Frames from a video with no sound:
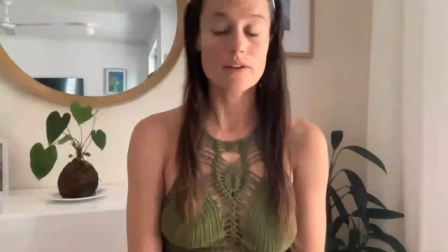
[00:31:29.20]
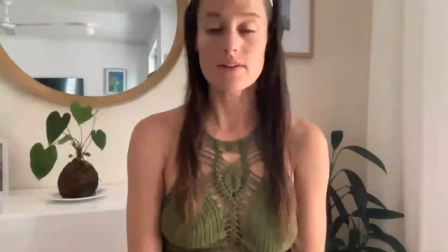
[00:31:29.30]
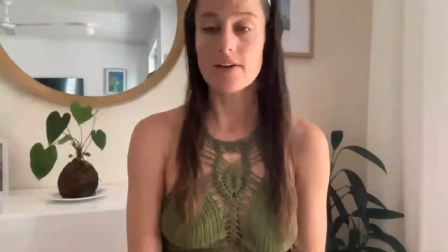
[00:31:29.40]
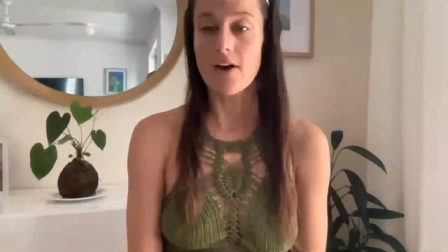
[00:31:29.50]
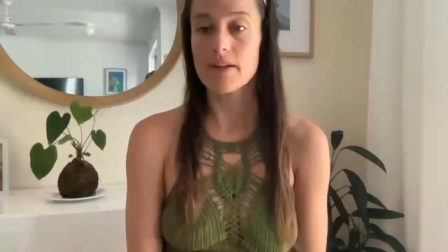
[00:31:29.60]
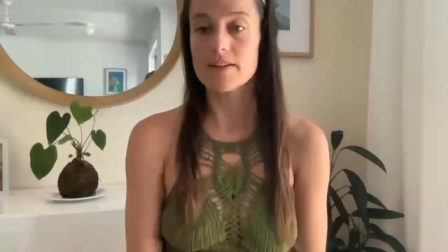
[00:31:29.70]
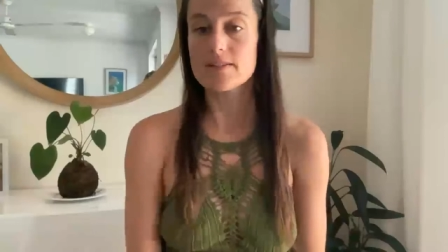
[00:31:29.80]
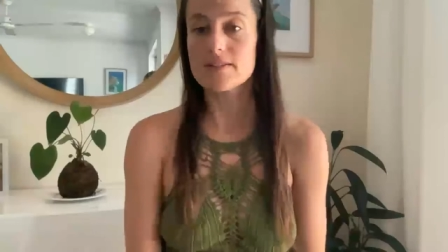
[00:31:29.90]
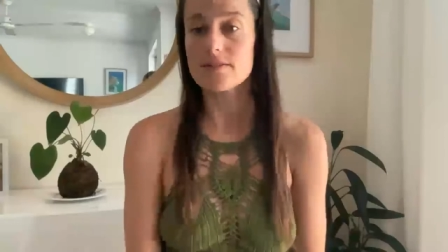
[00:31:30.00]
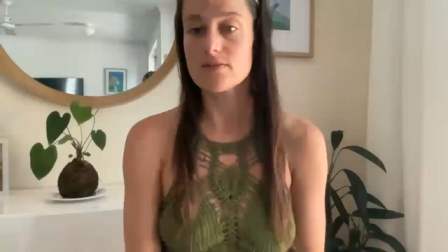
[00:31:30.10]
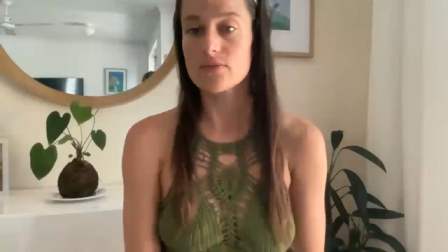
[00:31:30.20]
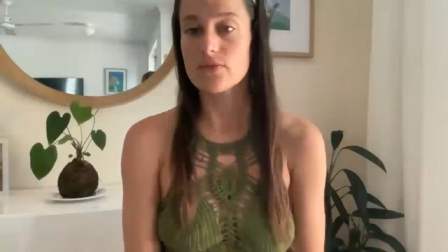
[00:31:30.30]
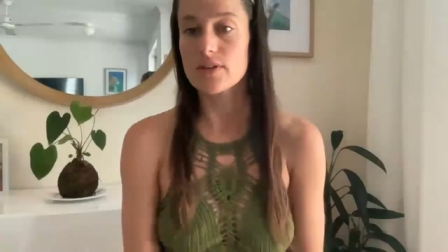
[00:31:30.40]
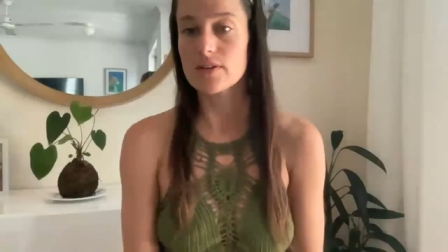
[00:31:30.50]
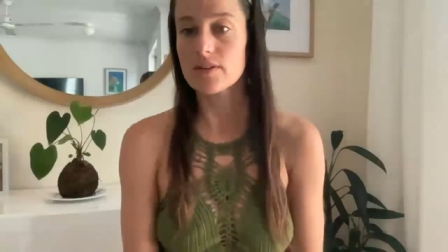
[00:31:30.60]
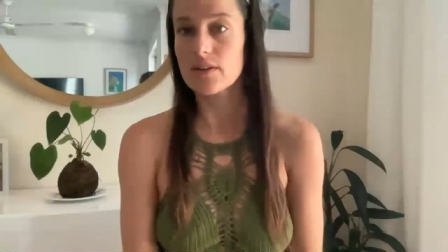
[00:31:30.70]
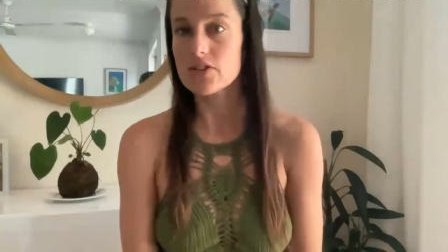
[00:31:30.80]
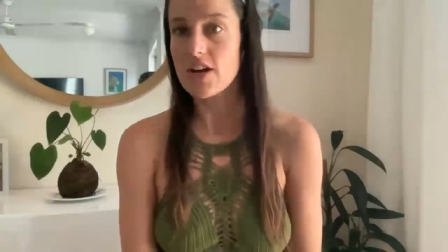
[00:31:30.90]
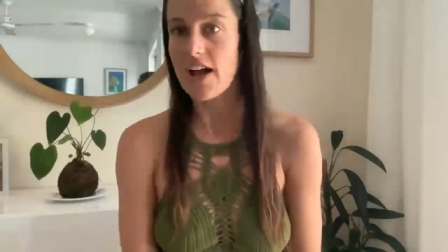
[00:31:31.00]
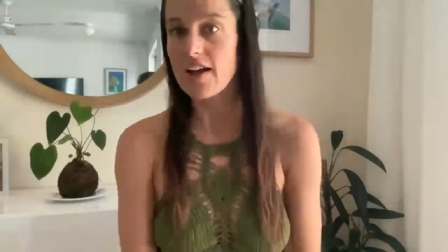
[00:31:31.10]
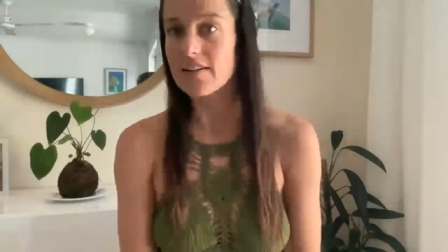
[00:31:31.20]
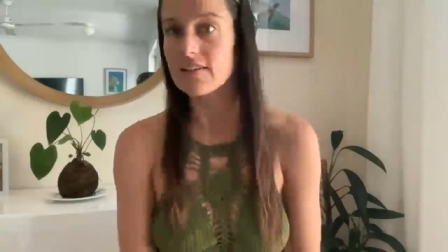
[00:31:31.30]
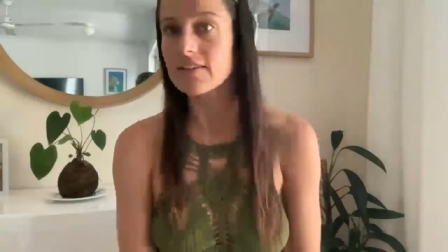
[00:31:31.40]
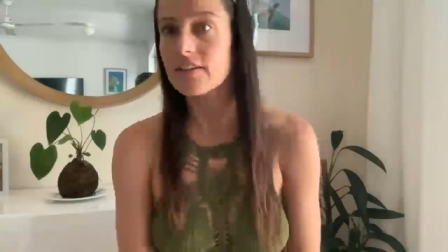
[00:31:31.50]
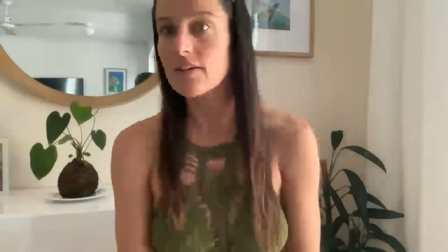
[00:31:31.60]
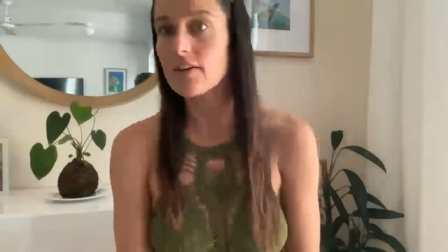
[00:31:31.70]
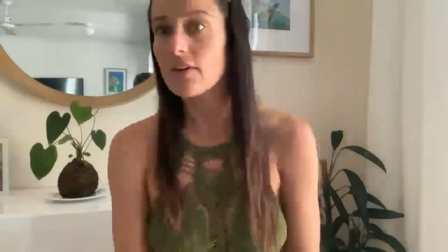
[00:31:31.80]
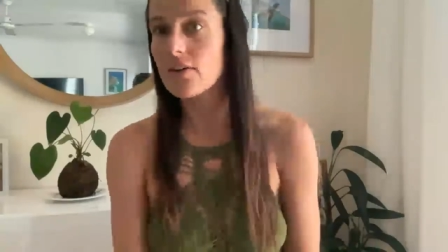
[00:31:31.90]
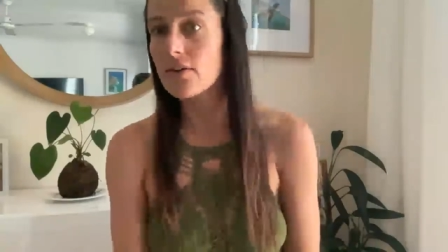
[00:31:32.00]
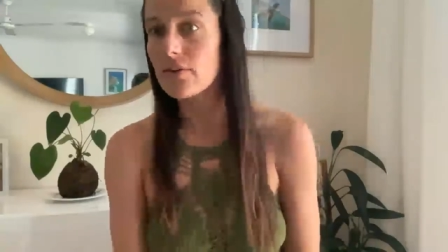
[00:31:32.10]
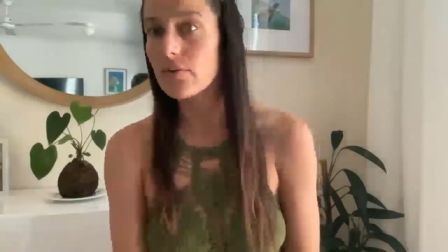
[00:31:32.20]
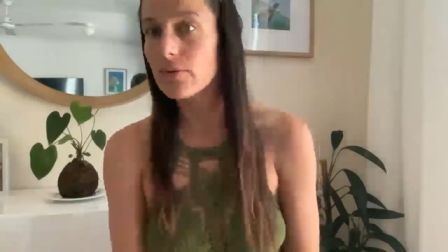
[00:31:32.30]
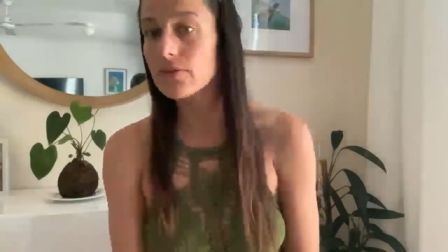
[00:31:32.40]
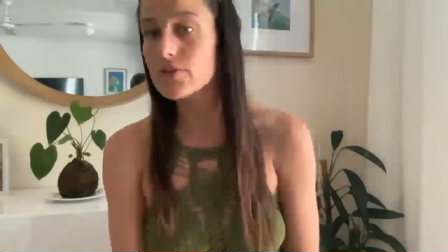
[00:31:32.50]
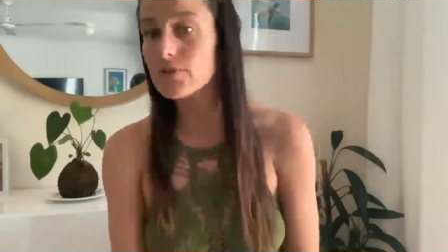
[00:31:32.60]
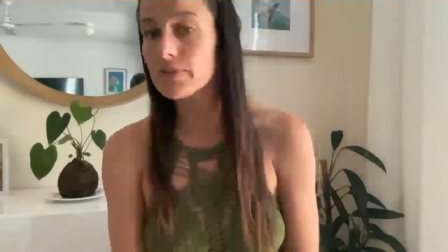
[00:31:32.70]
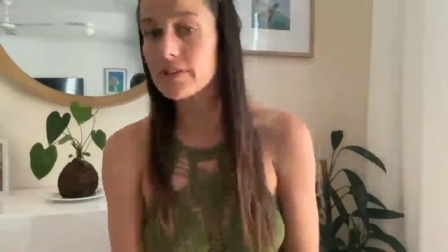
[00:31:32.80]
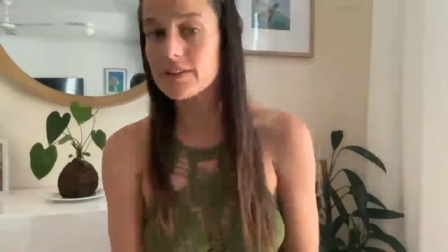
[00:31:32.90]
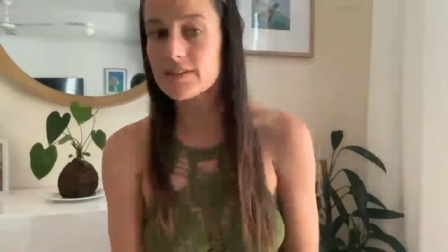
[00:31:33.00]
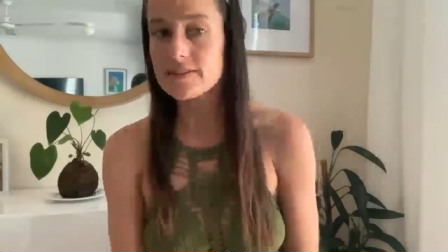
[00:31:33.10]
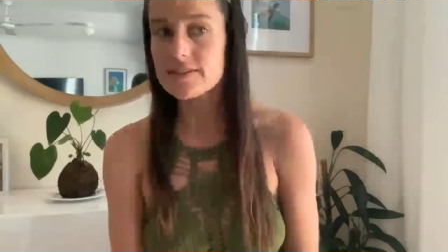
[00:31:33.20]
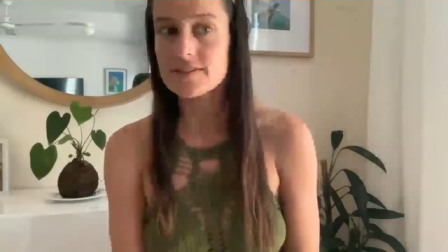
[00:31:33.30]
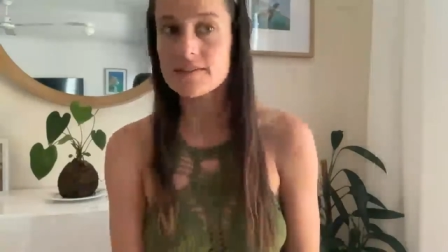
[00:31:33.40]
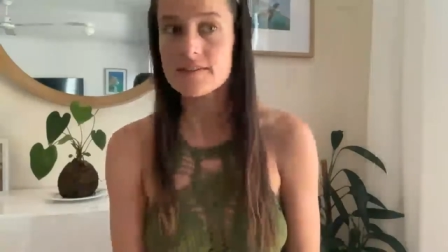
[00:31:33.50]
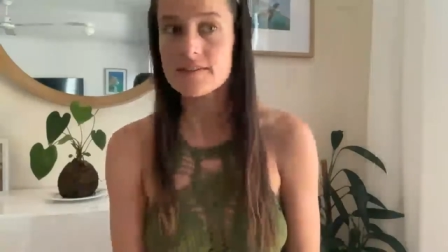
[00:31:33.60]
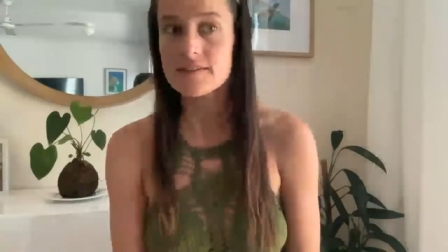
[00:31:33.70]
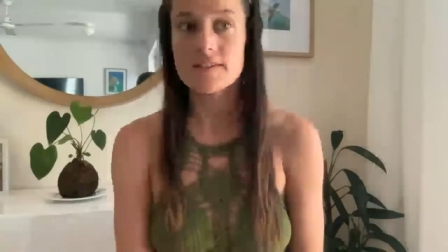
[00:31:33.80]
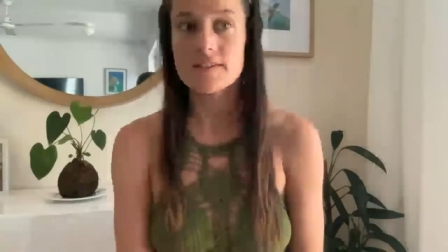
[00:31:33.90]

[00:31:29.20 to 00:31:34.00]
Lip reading: In the comments, in the chat, would you please?